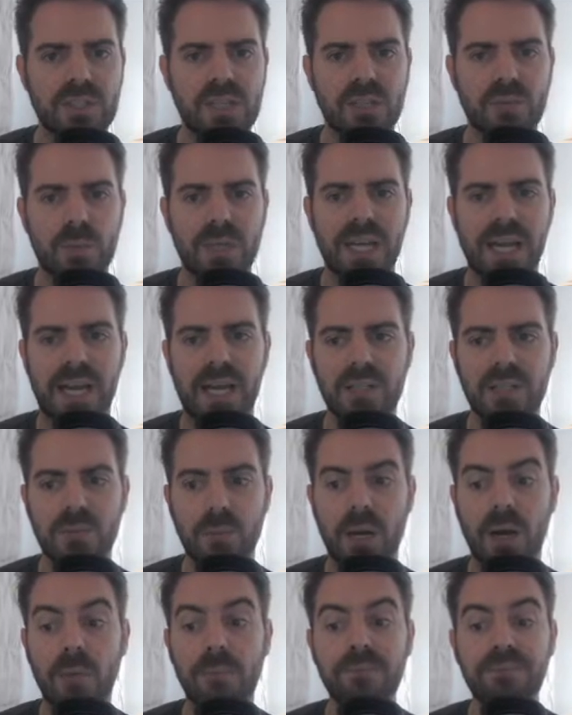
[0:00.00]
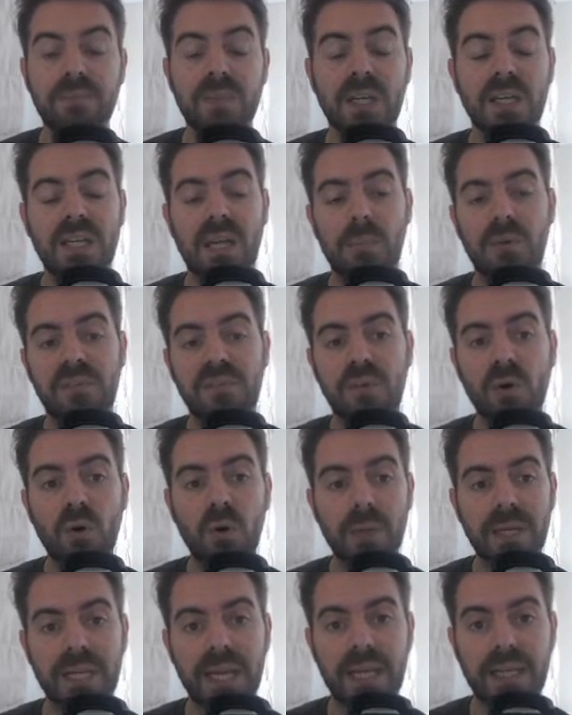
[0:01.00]
as we can as well. Now,
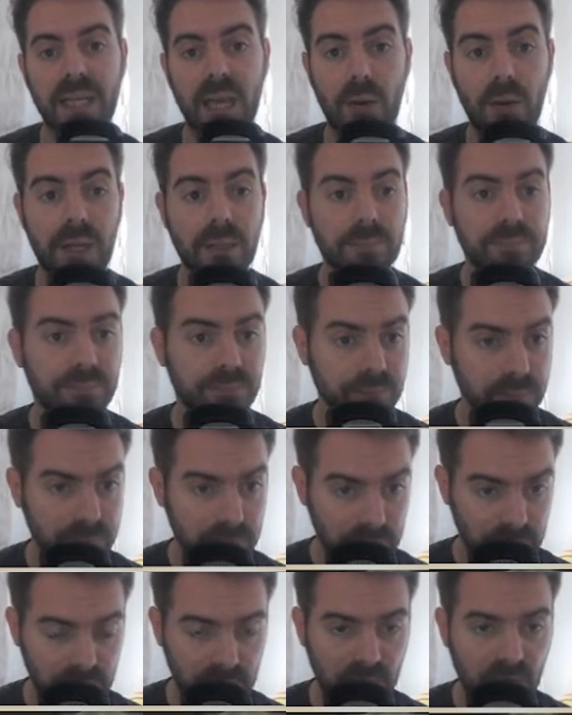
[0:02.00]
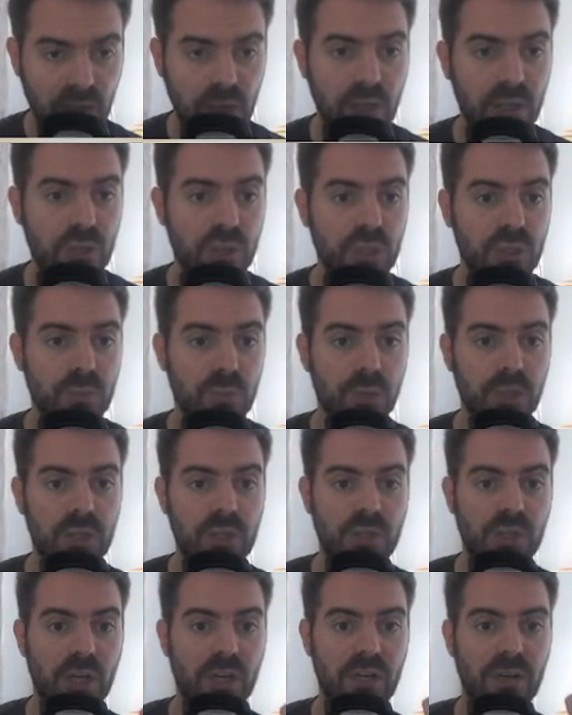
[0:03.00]
before we get going, I just wanted to
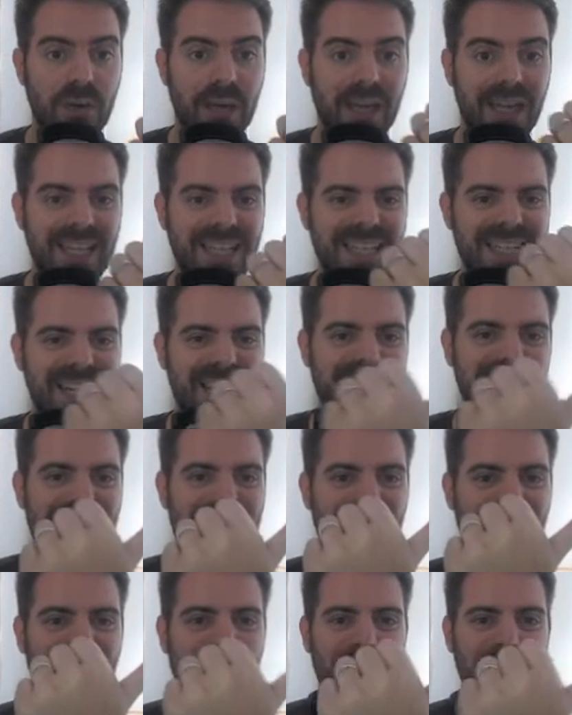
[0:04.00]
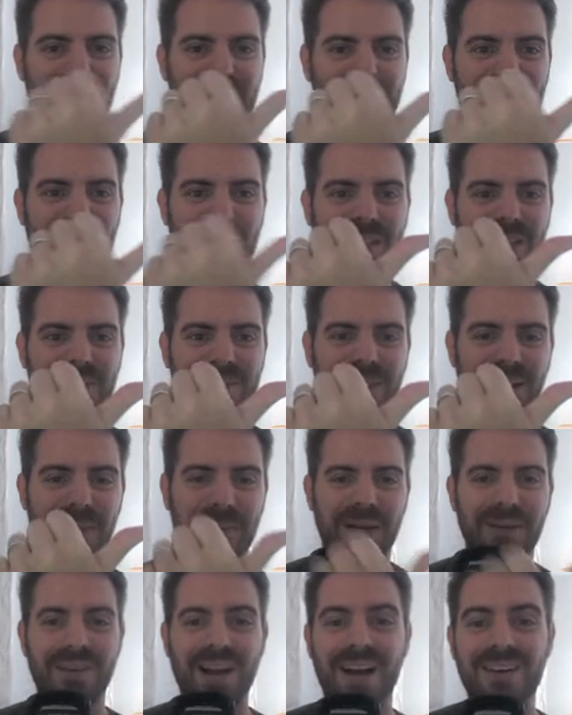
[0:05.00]
show you here. Yes, I got it right the right
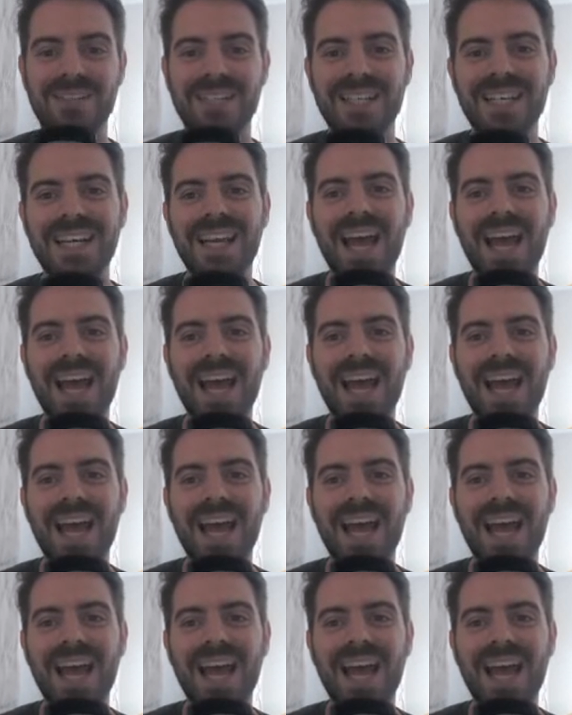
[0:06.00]
way around.